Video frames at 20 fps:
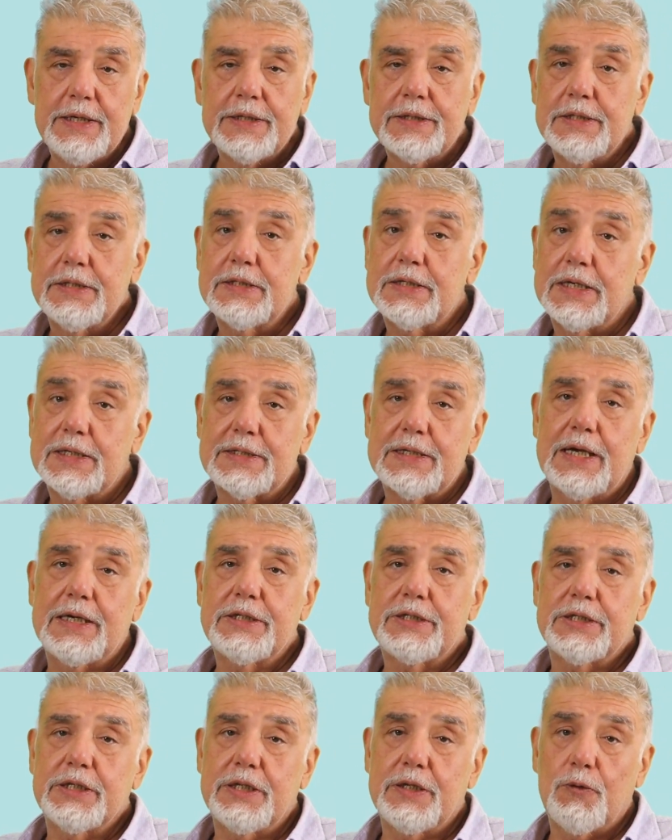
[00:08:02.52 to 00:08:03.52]
This is
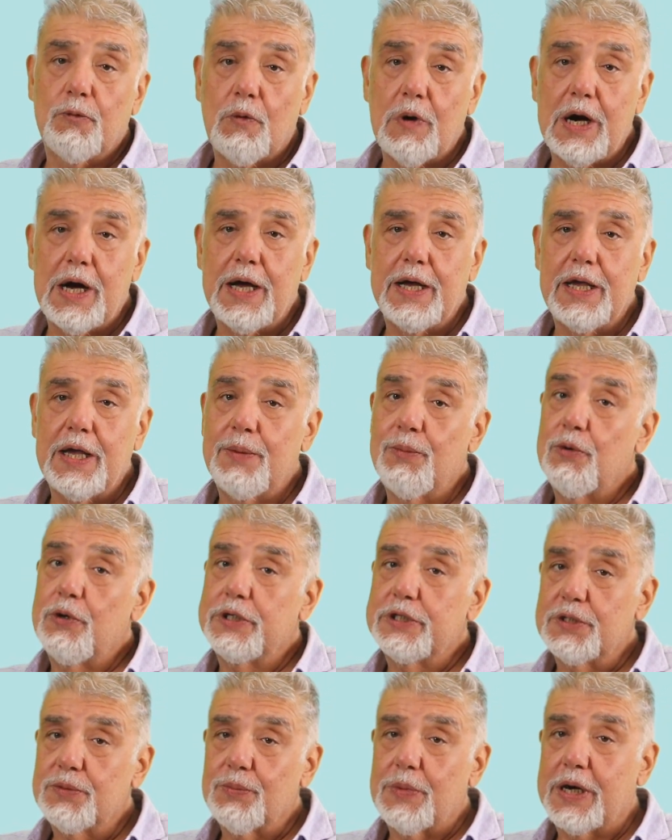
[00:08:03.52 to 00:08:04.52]
essentially why
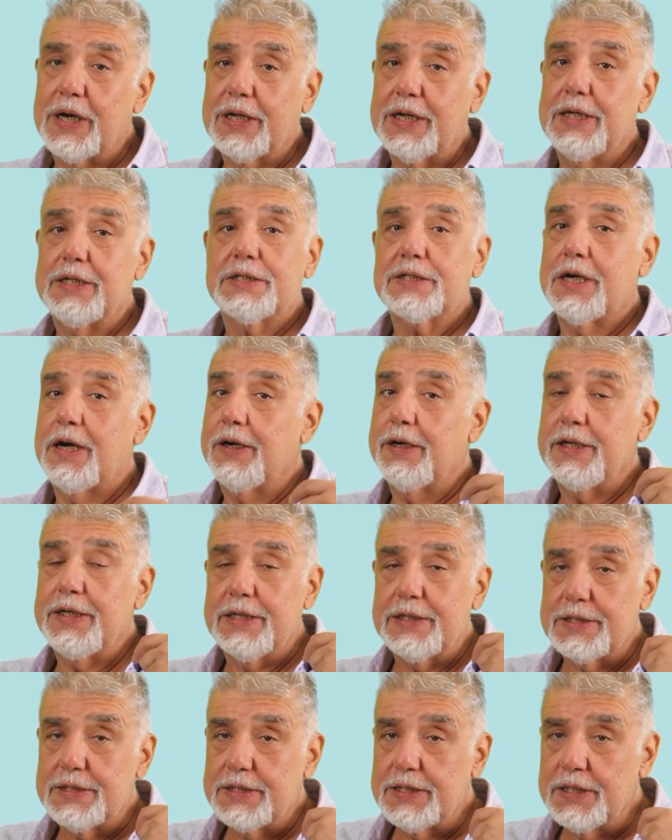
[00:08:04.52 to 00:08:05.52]
emerging markets are in
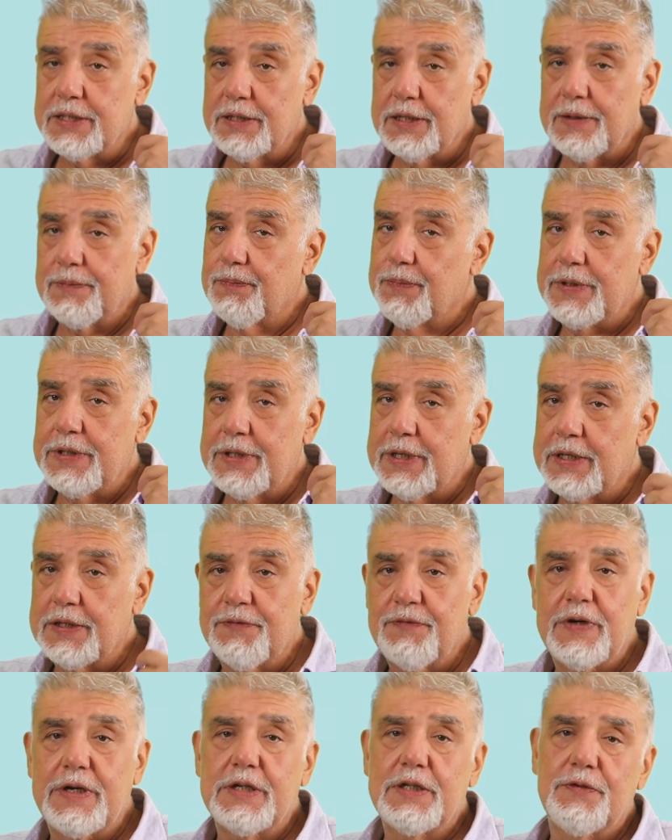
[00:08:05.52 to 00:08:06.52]
a
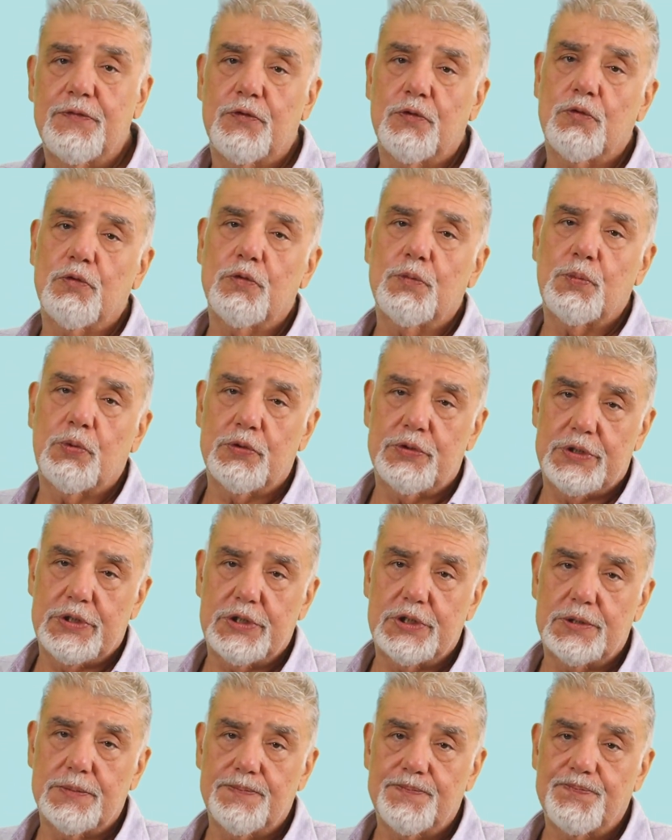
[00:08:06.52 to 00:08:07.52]
very difficult
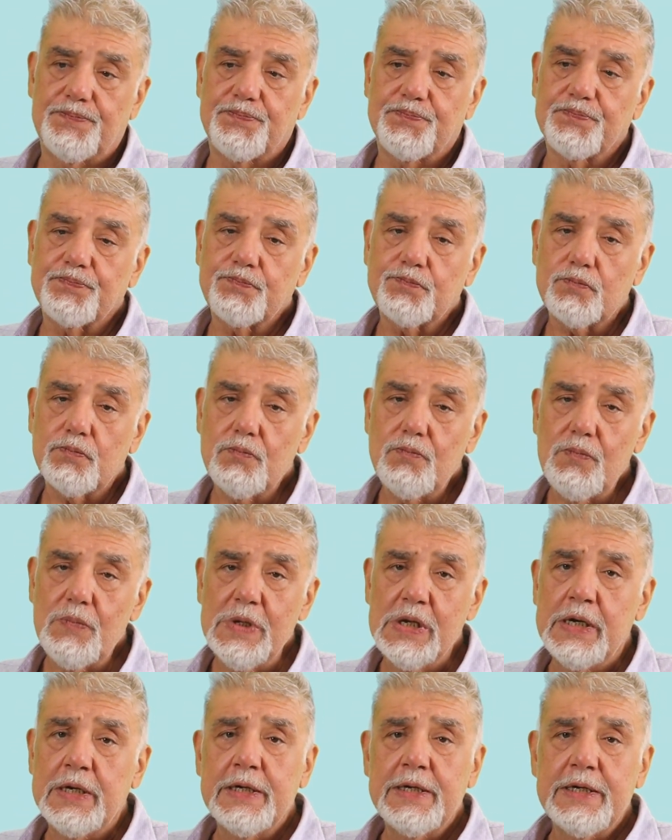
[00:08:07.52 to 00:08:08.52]
position.
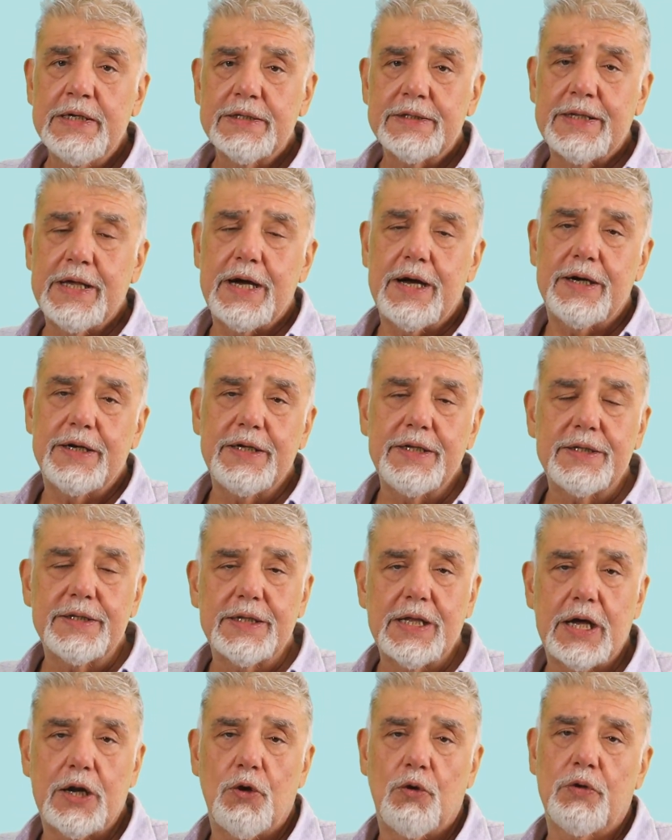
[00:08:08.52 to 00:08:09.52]
They are hit
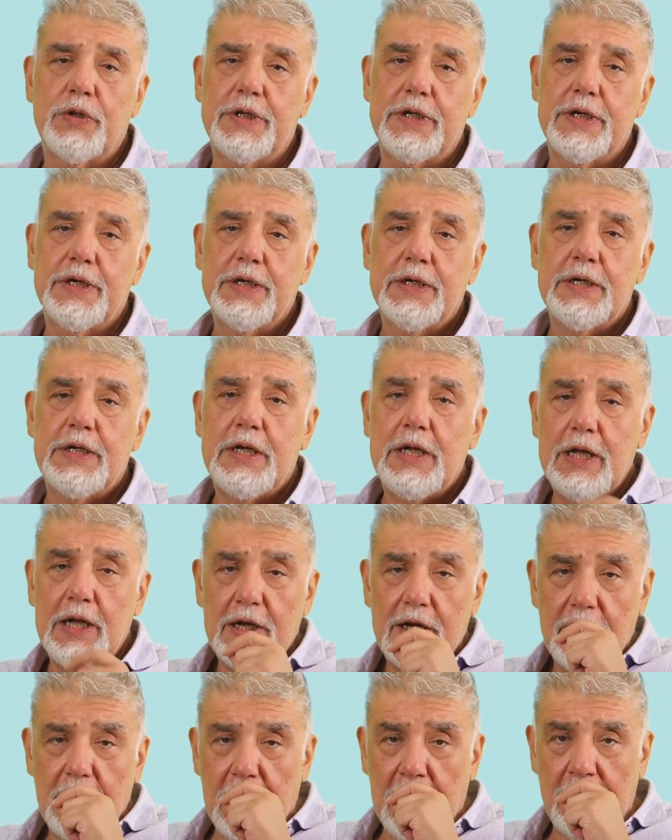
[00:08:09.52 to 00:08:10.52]
not only
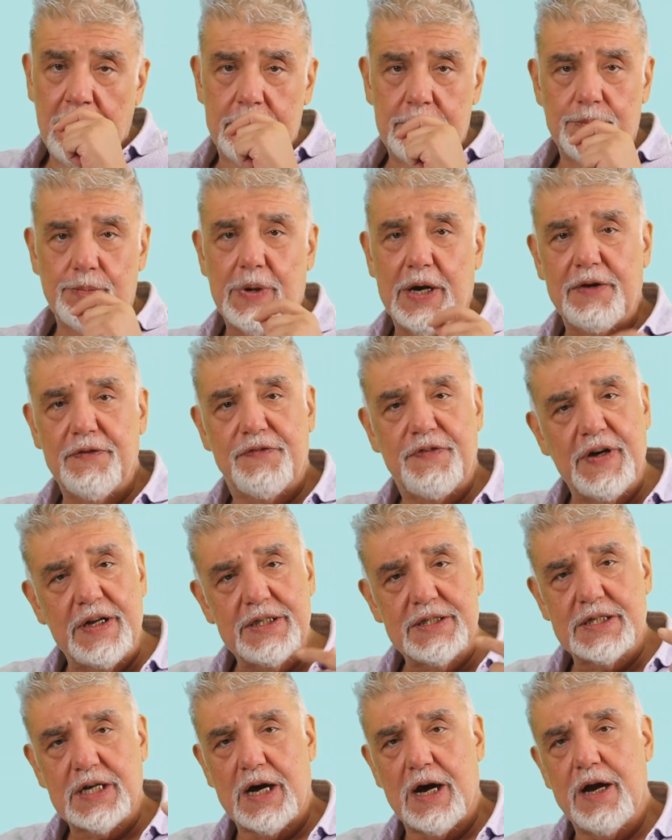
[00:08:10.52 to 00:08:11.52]
by
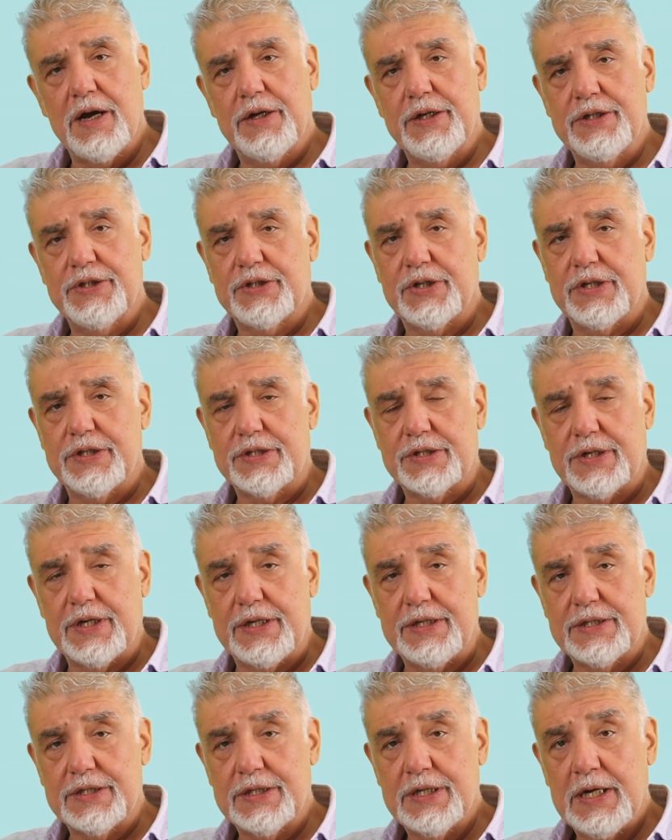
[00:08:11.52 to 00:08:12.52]
Fed's higher interest
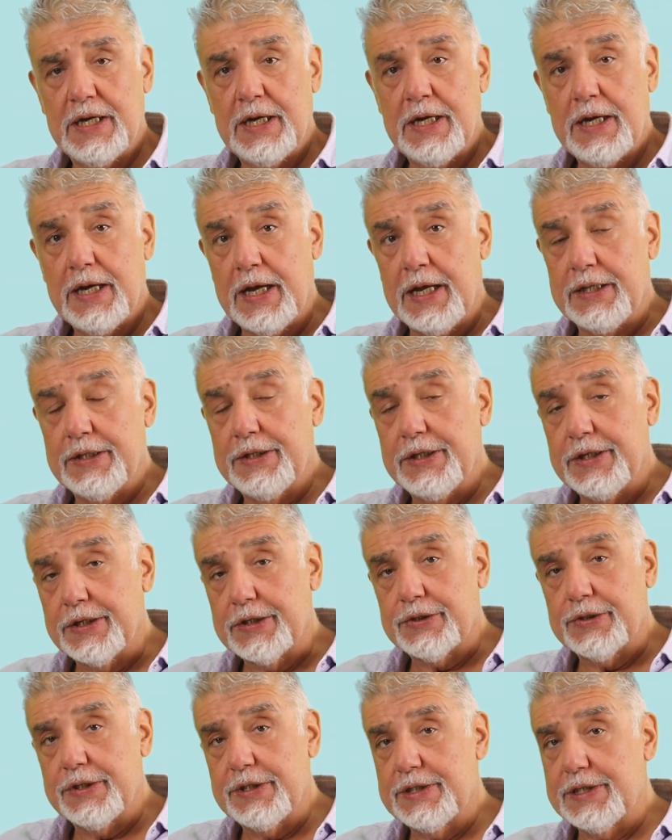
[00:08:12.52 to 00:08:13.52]
rates and the
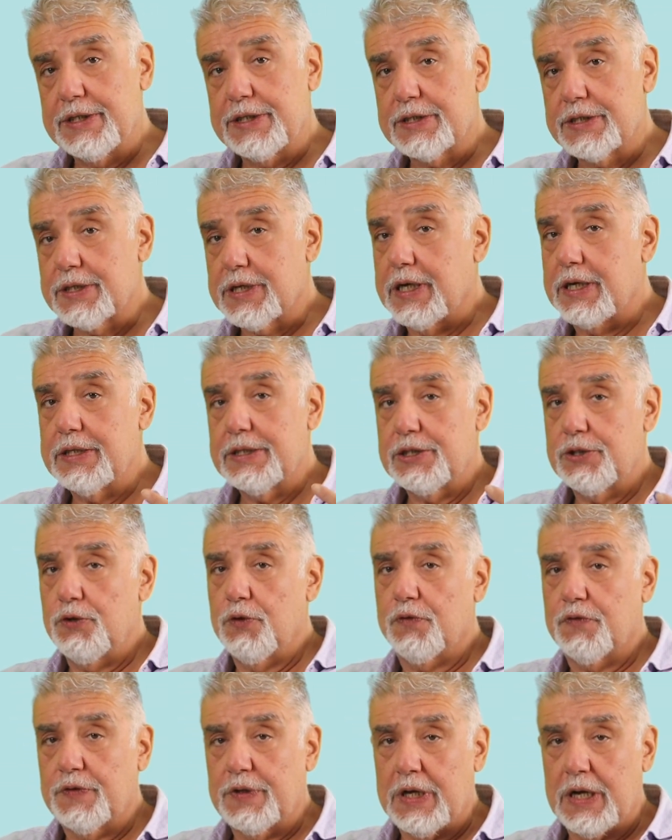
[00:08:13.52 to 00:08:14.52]
increasing scarcity
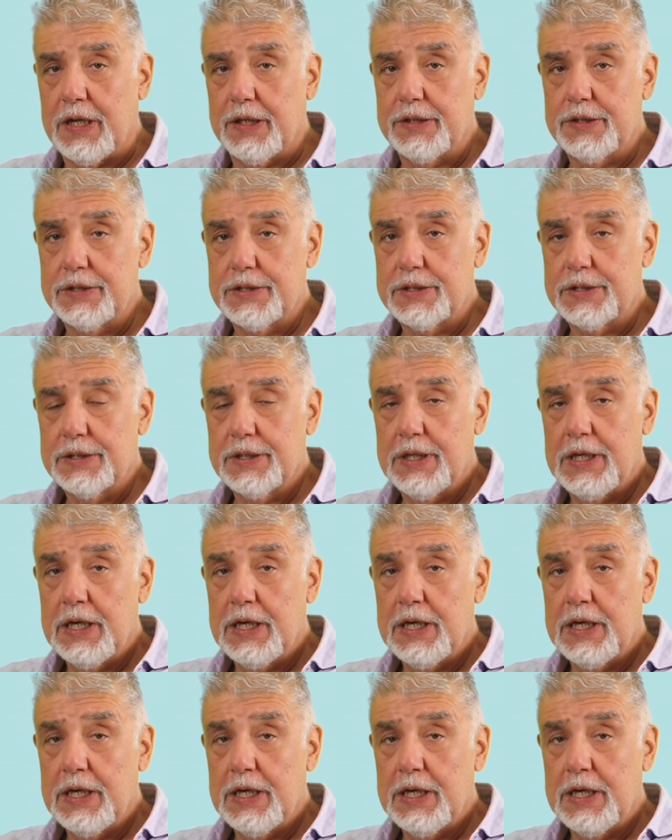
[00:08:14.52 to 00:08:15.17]
of dollars,